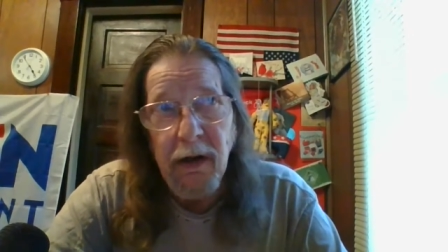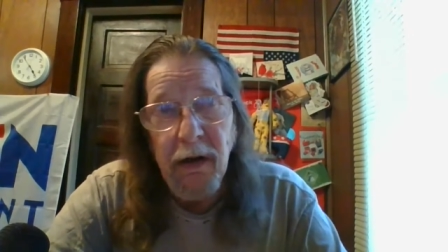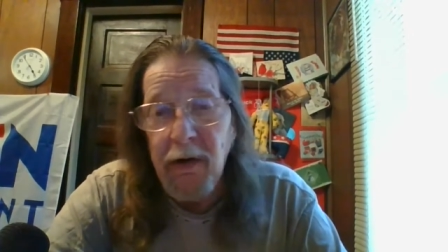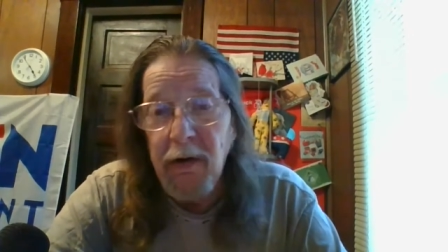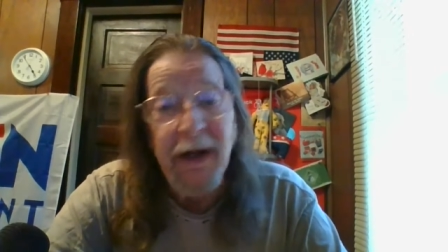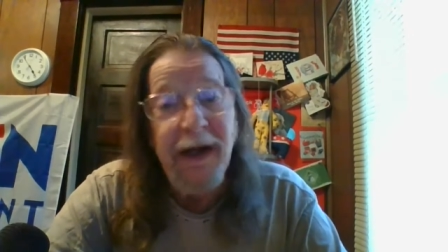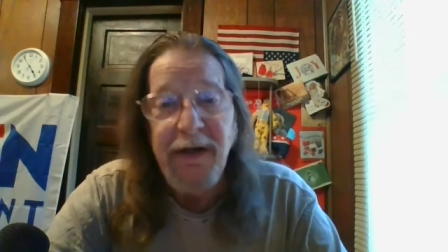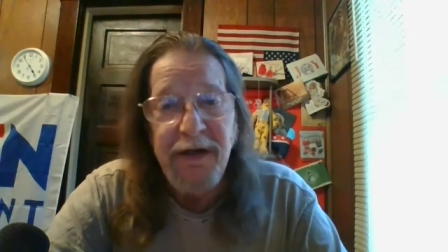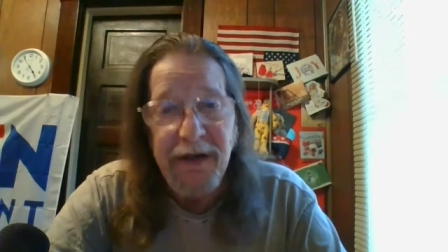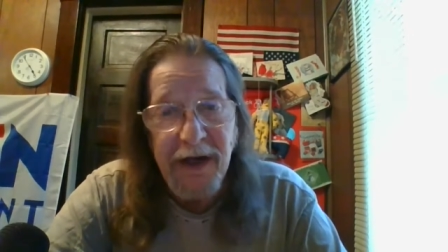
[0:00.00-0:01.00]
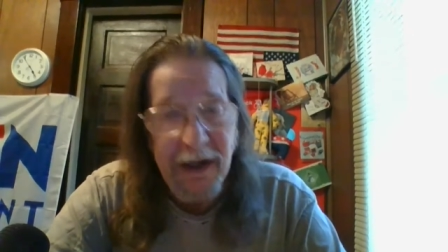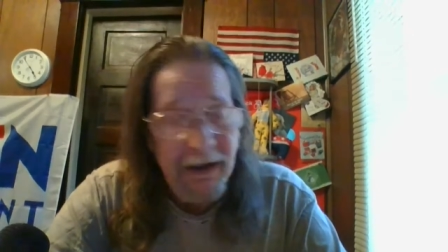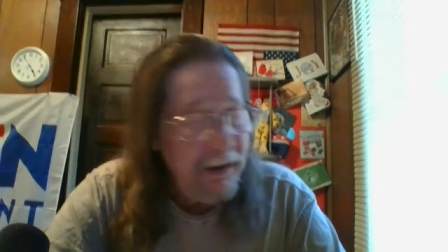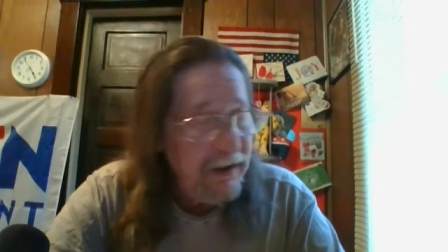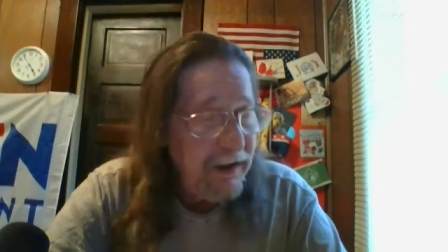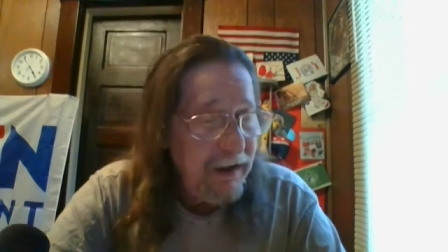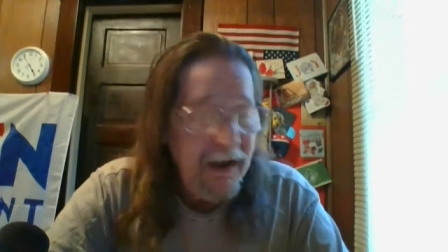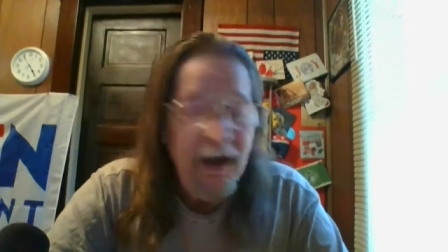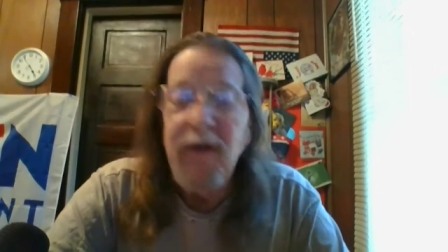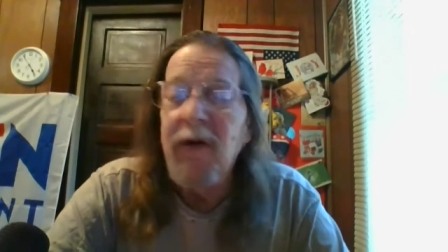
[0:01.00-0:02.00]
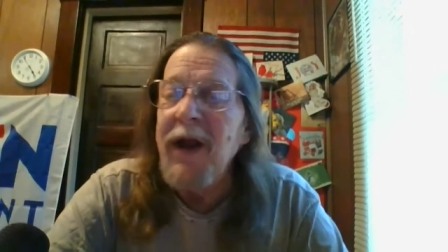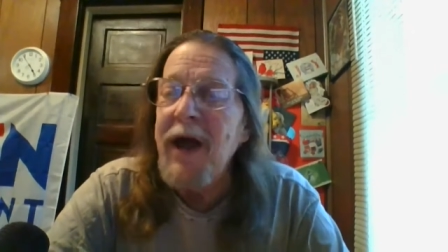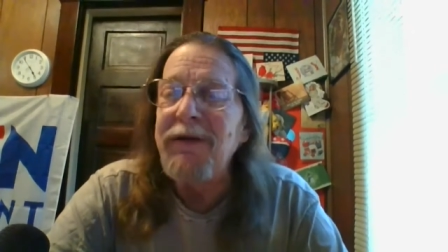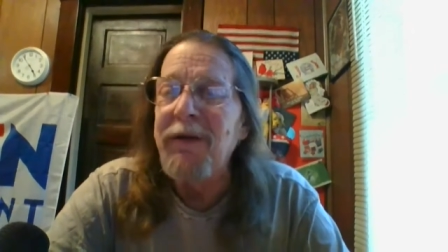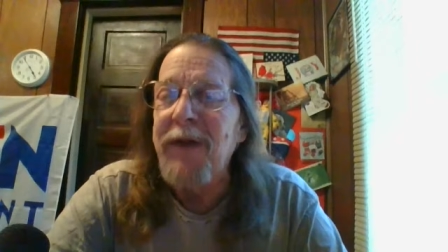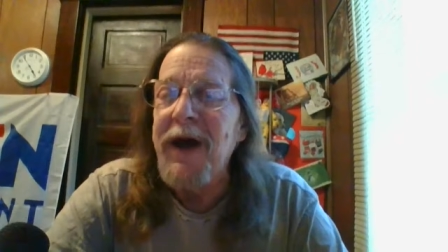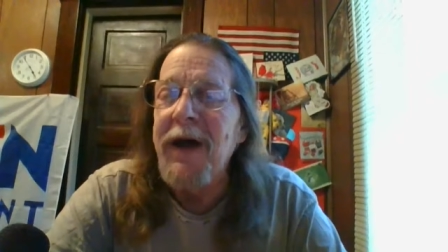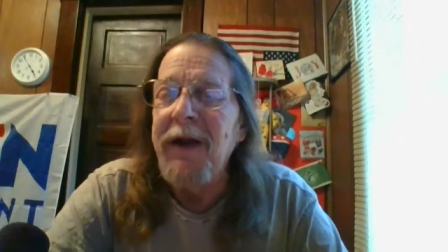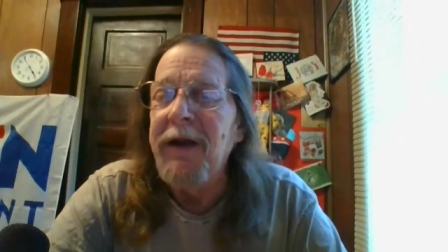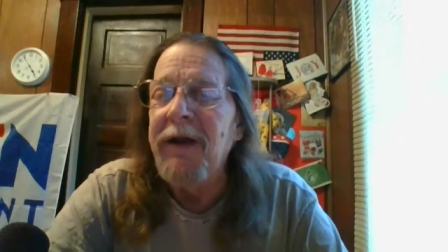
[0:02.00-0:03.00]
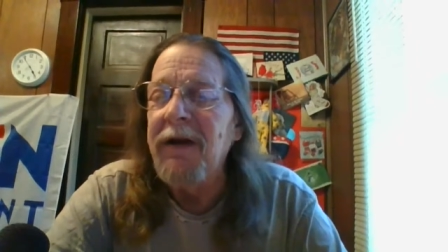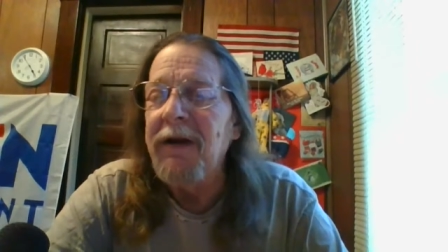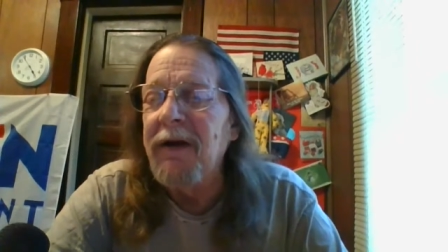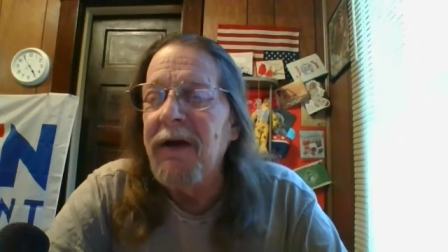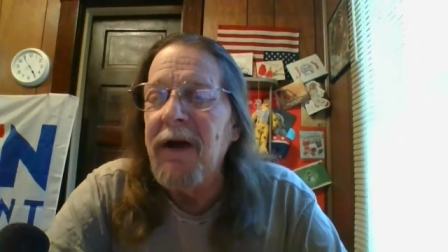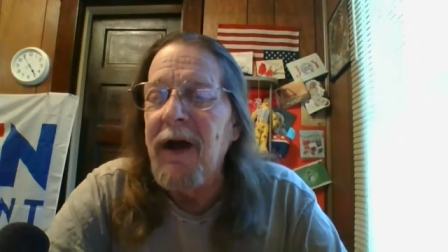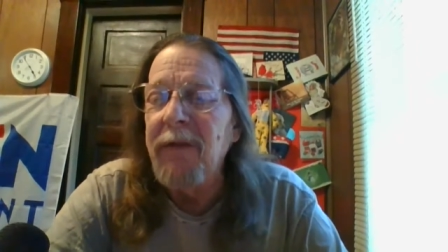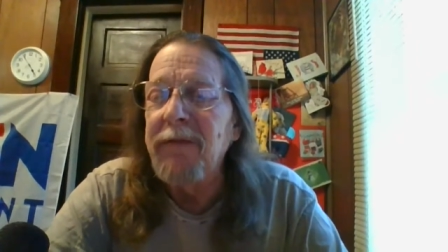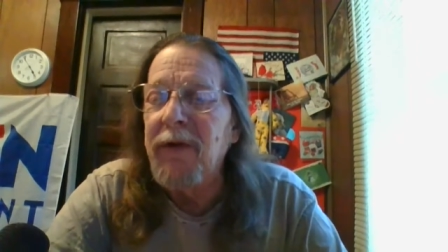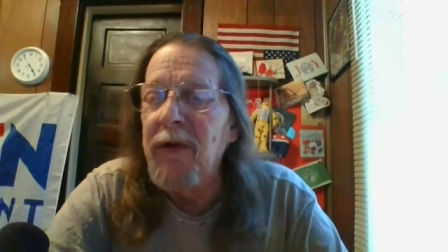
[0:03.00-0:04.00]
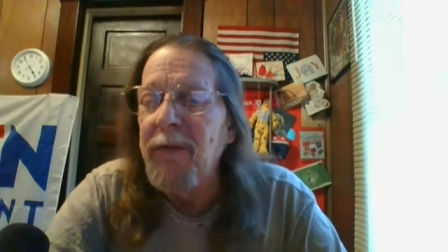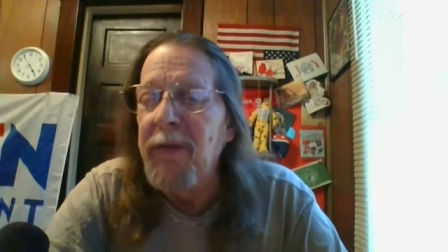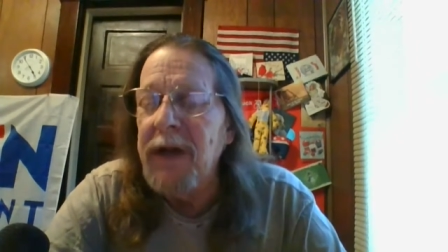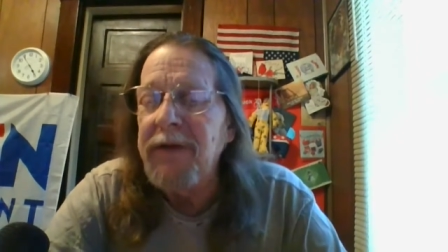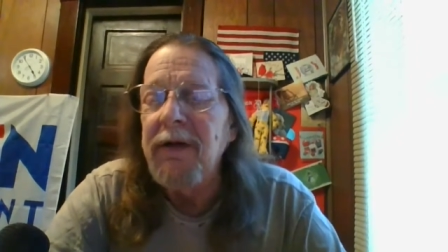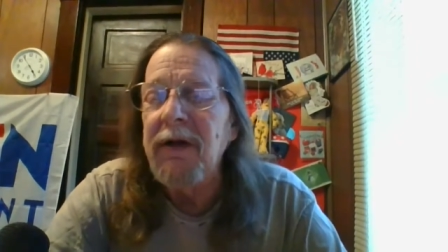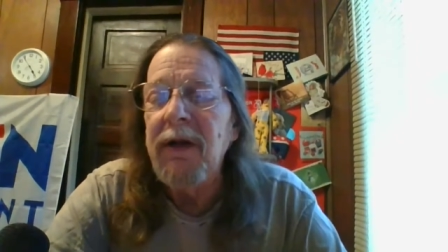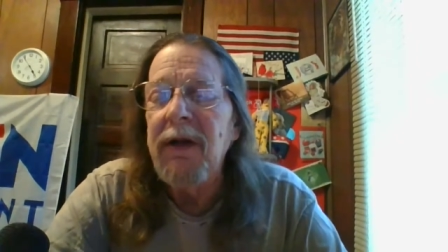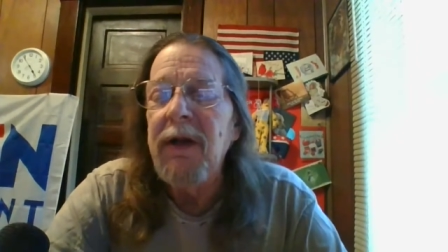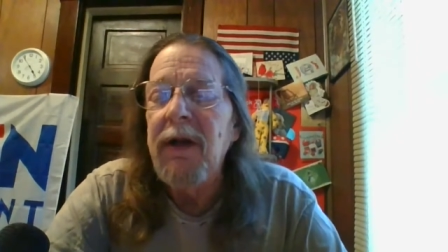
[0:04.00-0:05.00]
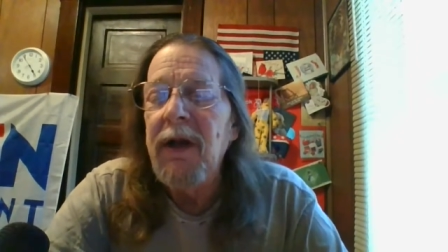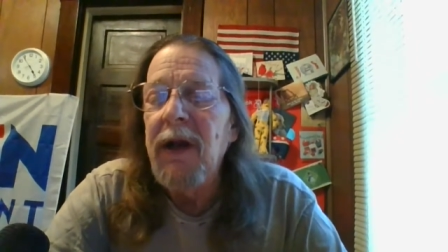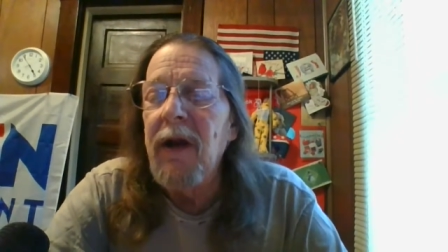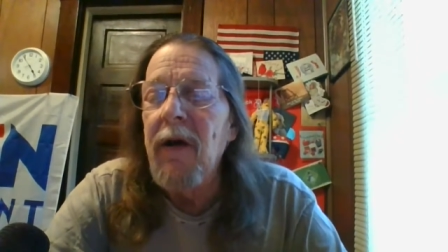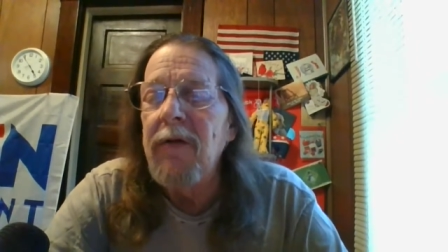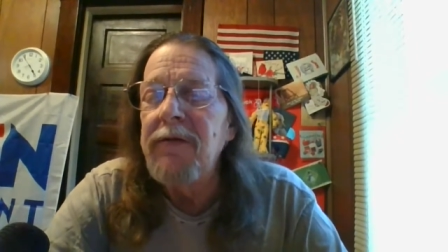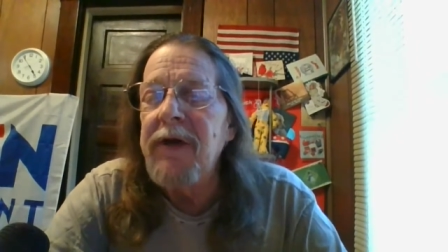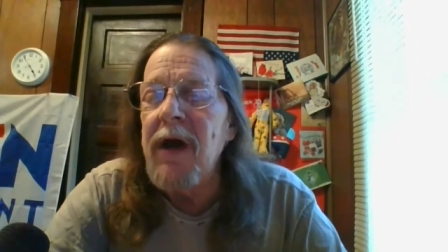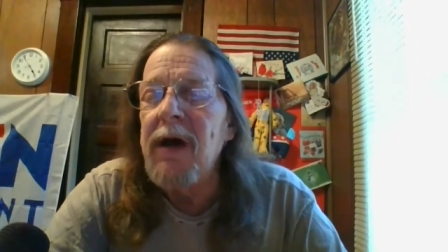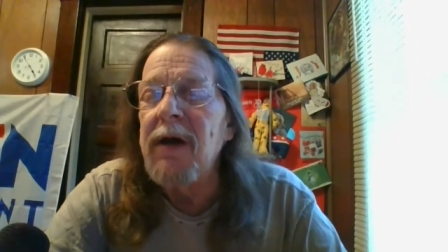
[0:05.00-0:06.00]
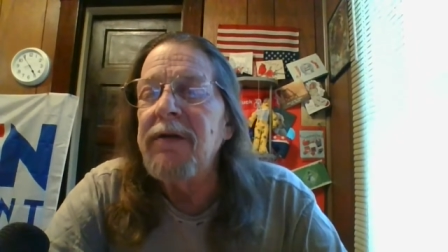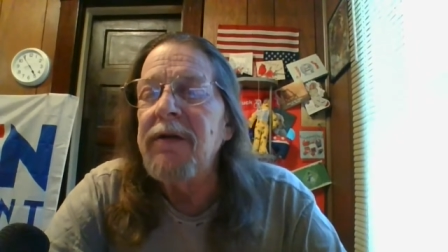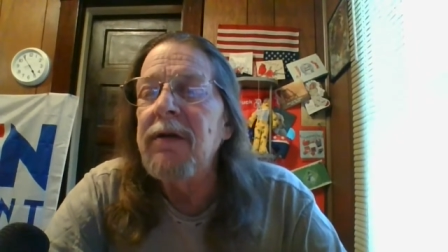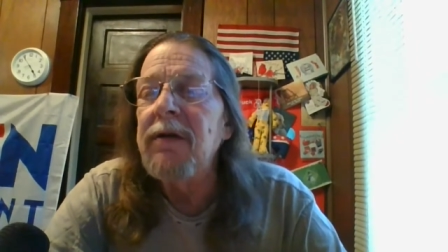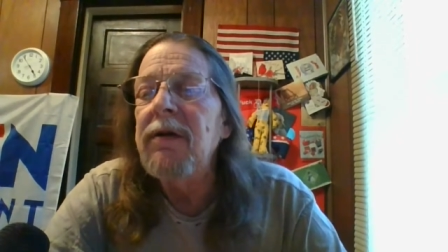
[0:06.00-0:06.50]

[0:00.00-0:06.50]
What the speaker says: holy shit. Well, that's about it. I'm through bitching. Hello, Josh.